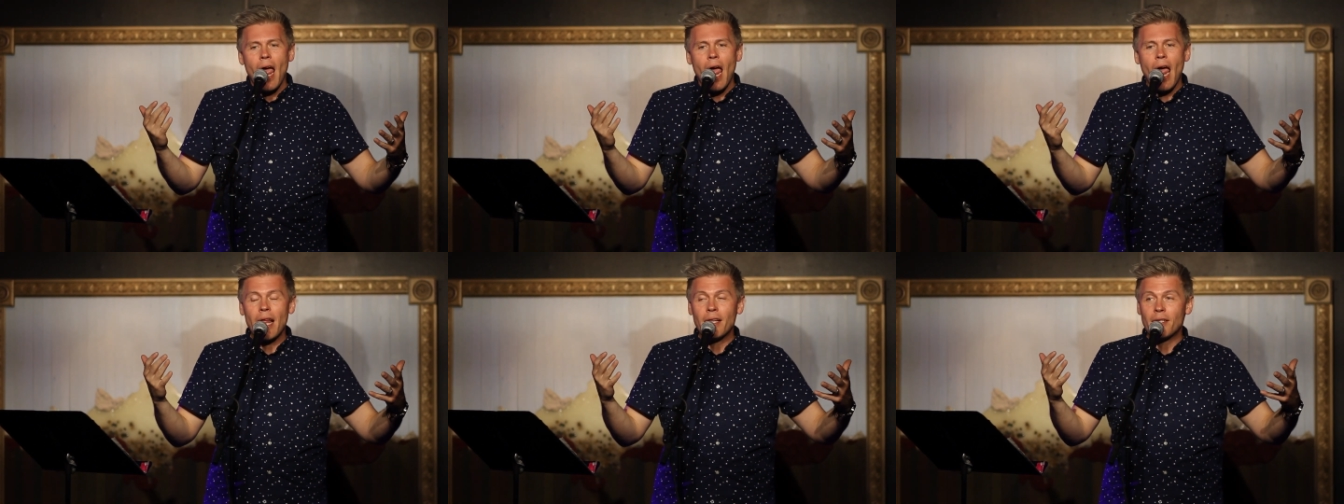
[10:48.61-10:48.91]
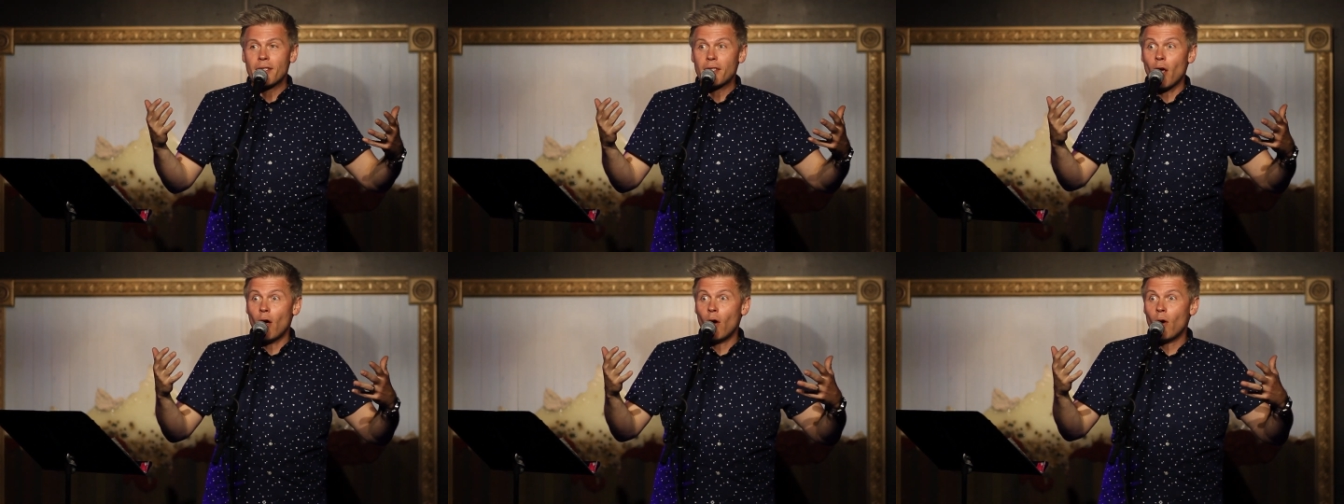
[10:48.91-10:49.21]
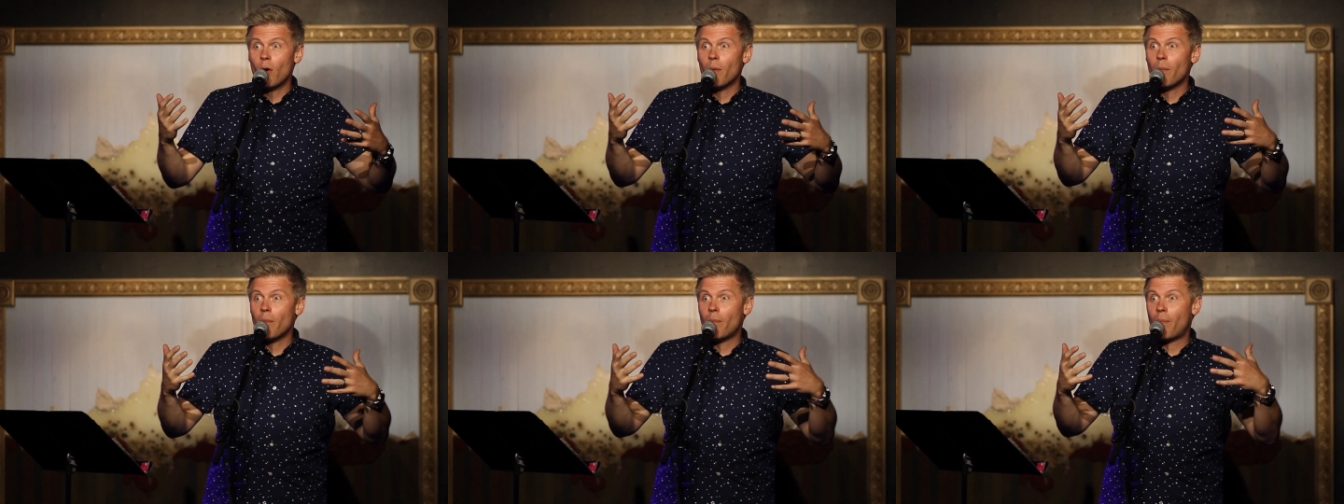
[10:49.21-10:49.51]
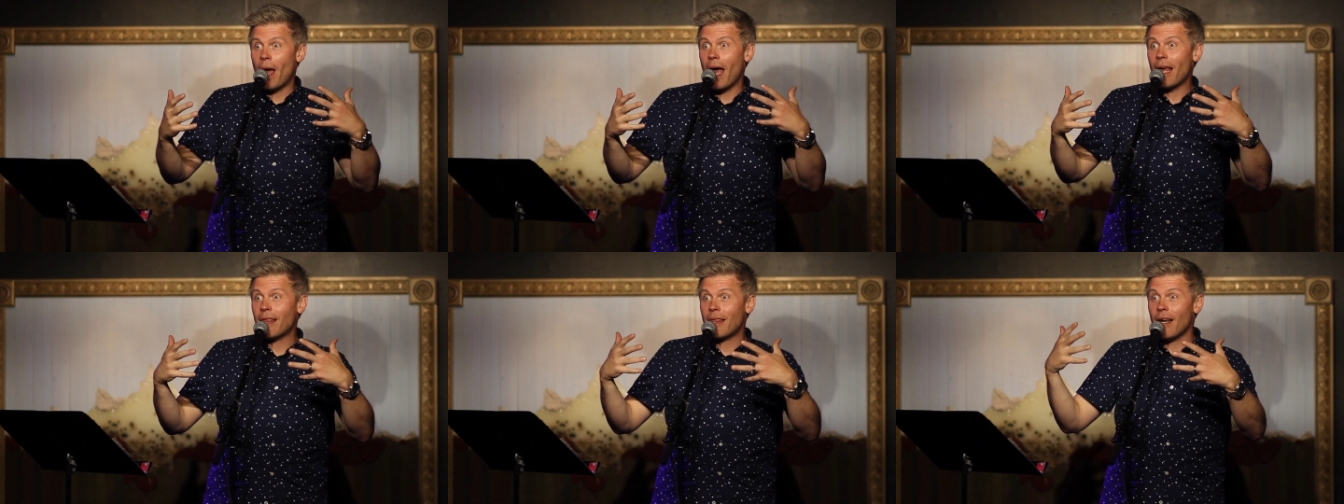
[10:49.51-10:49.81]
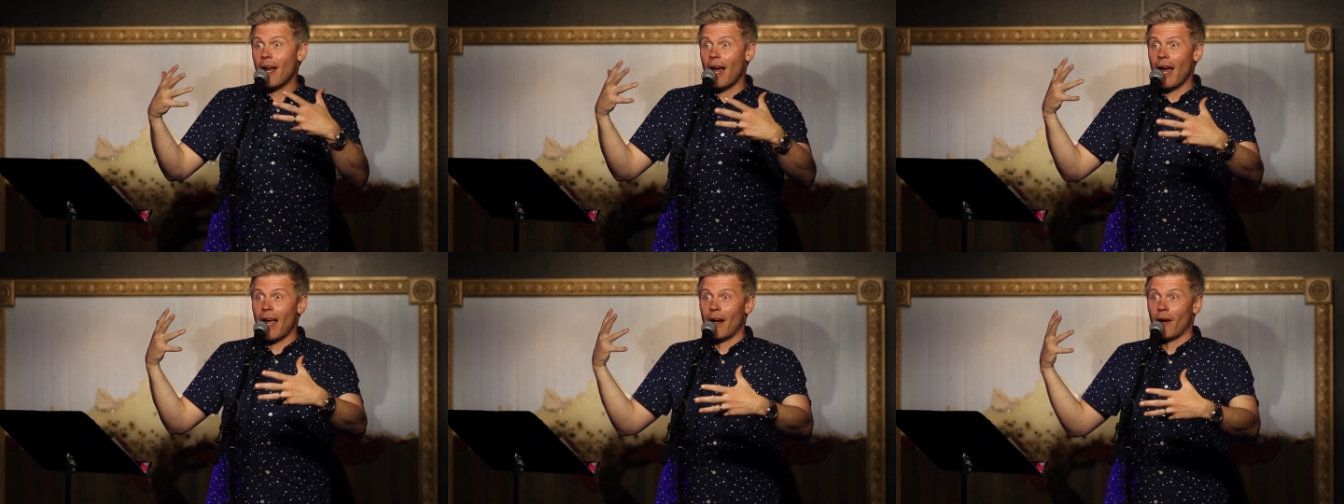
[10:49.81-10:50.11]
And so Beth
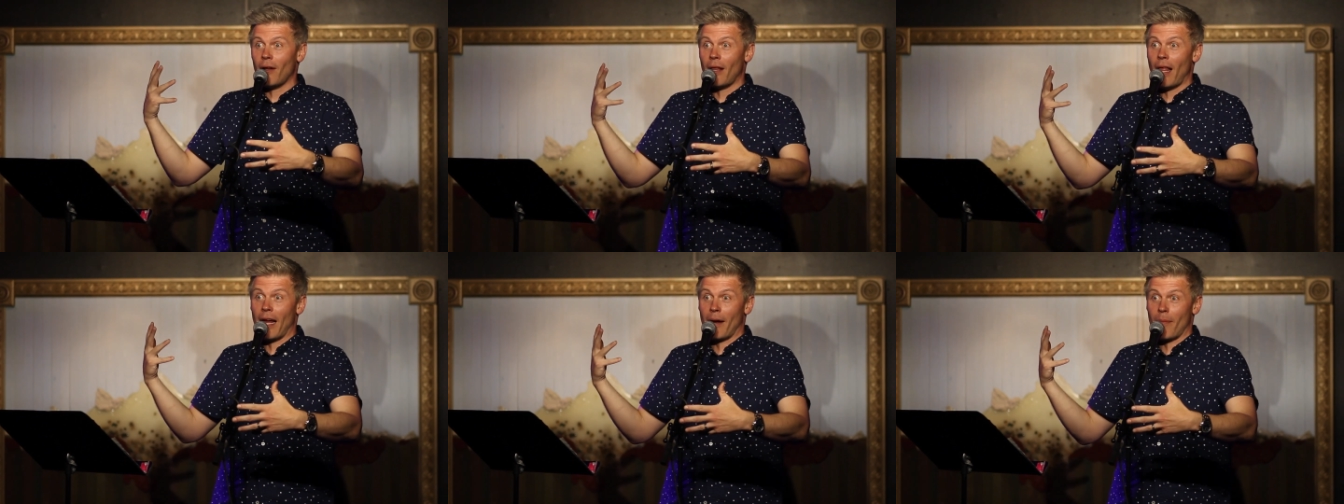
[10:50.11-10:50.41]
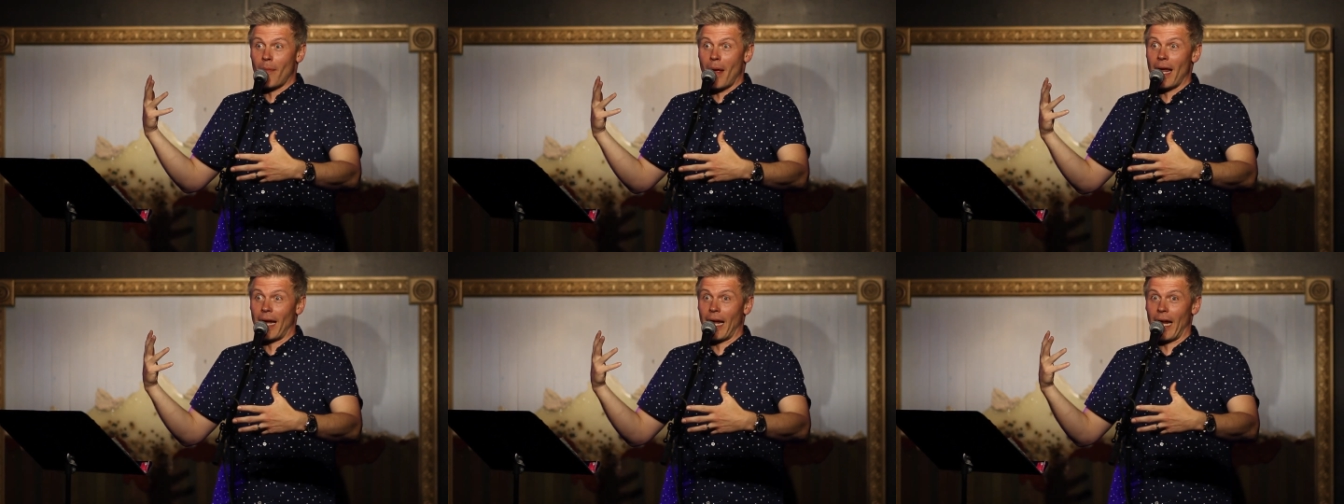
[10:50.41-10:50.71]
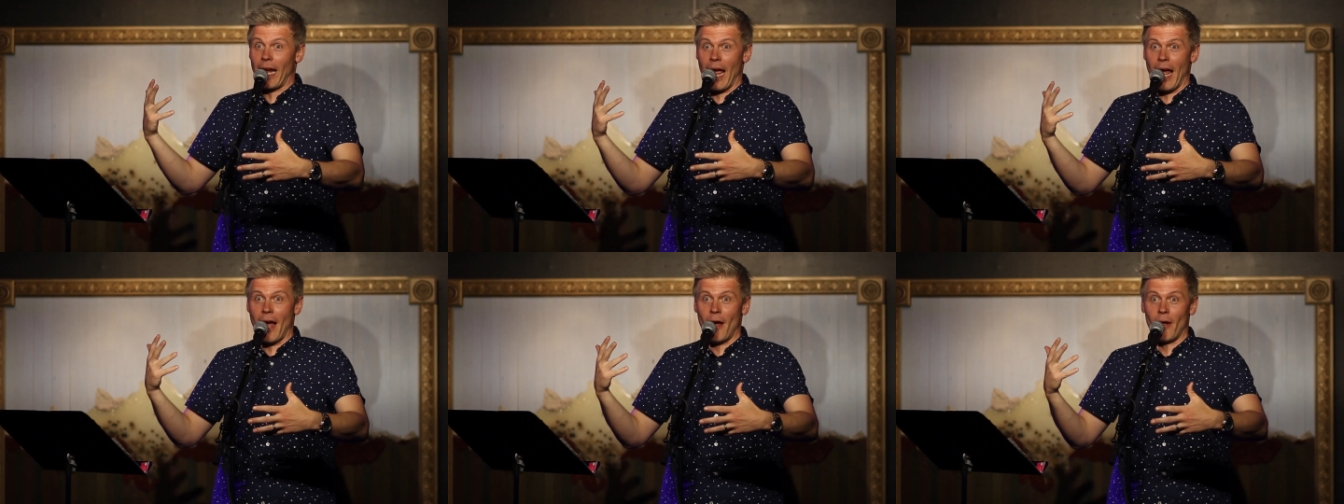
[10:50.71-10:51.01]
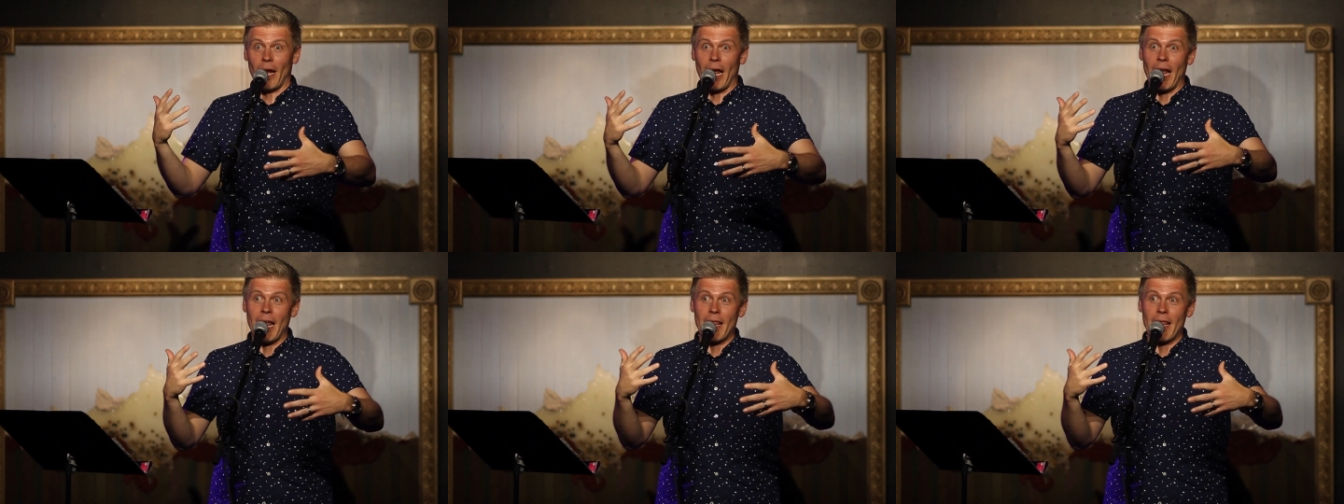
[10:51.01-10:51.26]
and I are like making out,